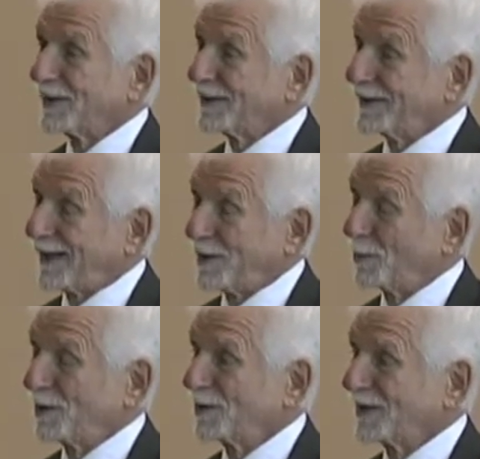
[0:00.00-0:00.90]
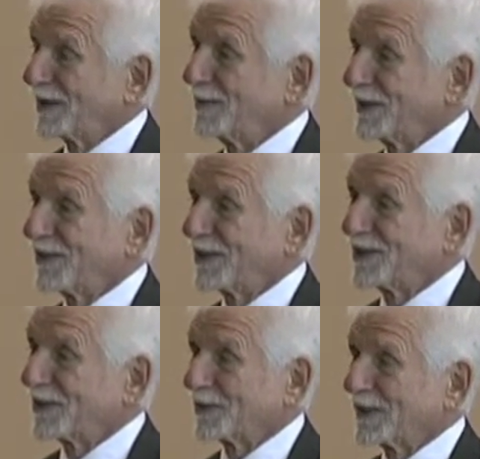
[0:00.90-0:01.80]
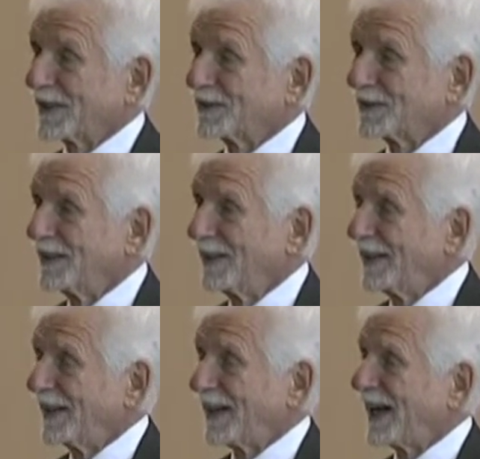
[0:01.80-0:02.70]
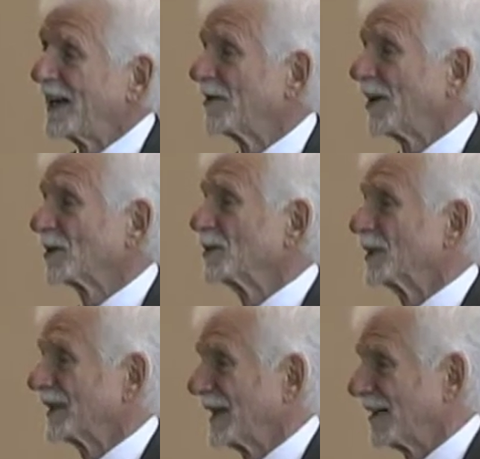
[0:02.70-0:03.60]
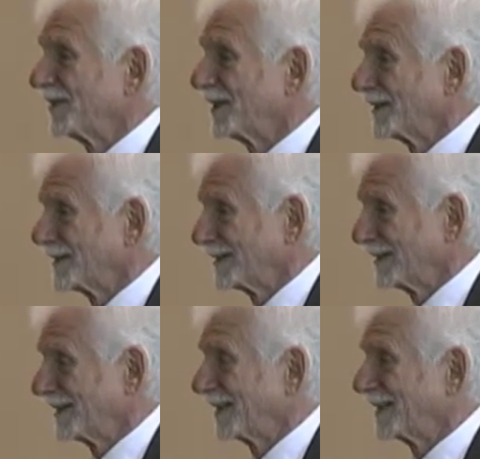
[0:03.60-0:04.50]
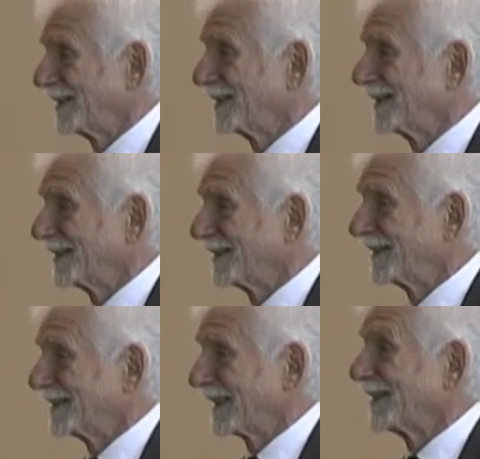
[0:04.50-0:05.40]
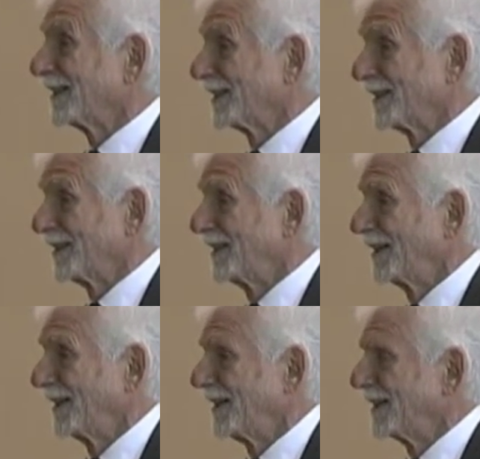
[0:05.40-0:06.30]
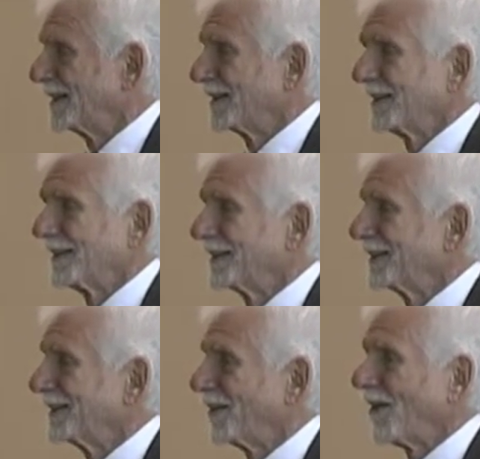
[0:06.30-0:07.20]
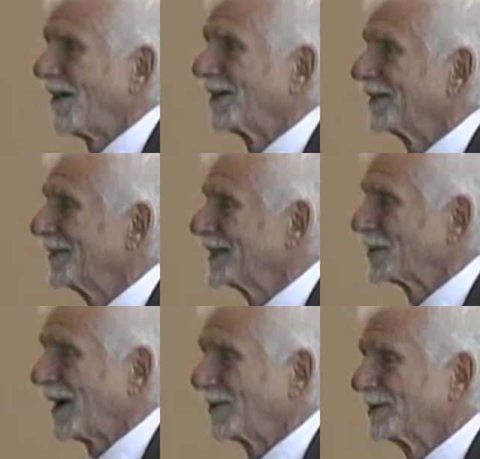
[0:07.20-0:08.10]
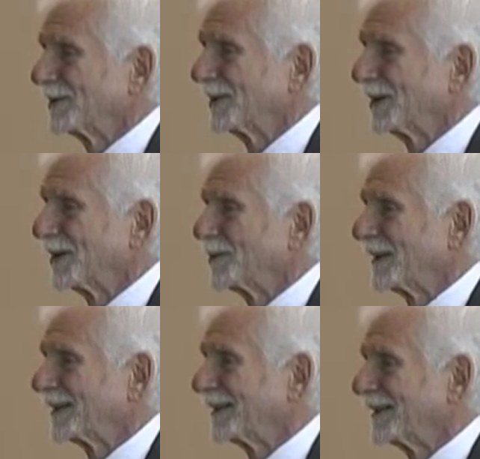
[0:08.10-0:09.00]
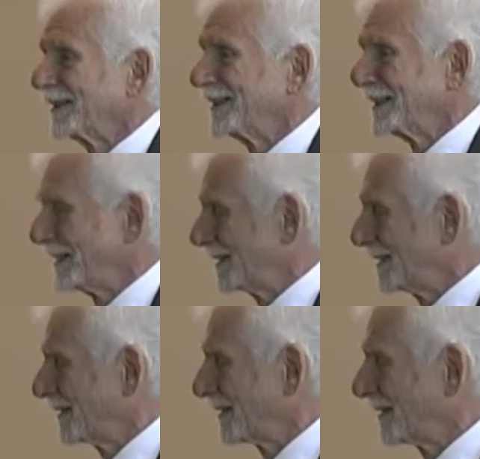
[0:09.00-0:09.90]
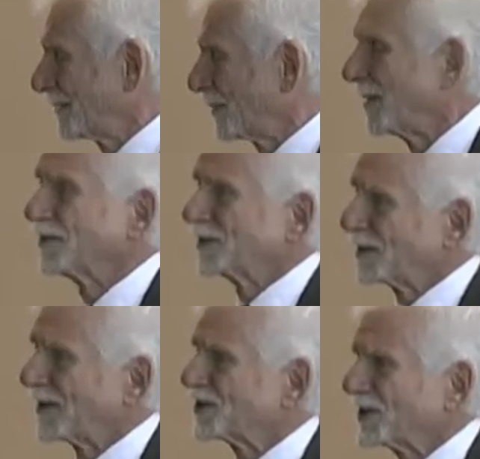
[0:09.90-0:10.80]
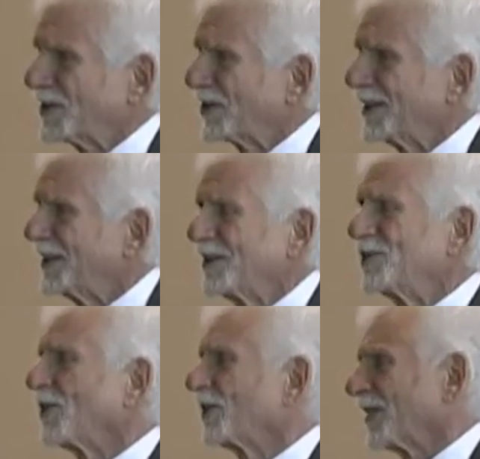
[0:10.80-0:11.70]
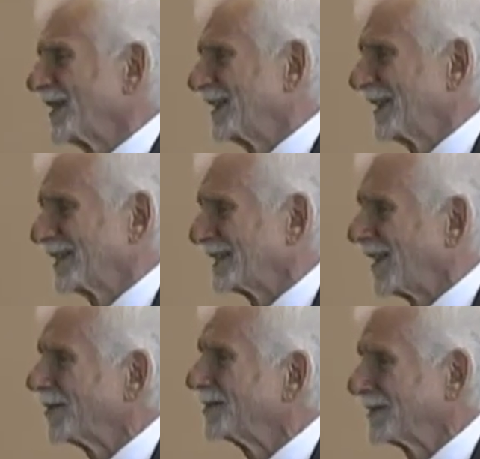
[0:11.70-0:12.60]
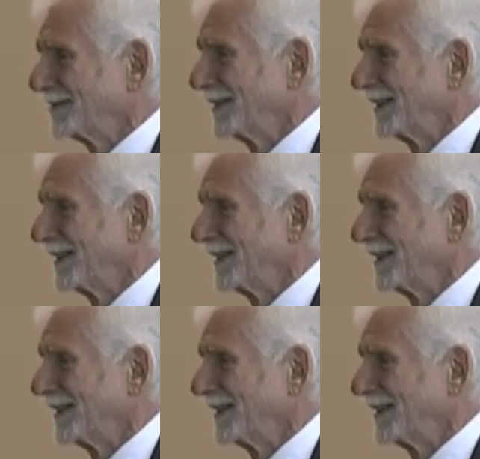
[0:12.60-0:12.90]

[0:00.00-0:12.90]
A, I hope you'll forgive me a very general answer. Uh, I have ultimate confidence in uh, technology. The the all of these problems you hear about the uh, the problems of security, you know they're going to get solved.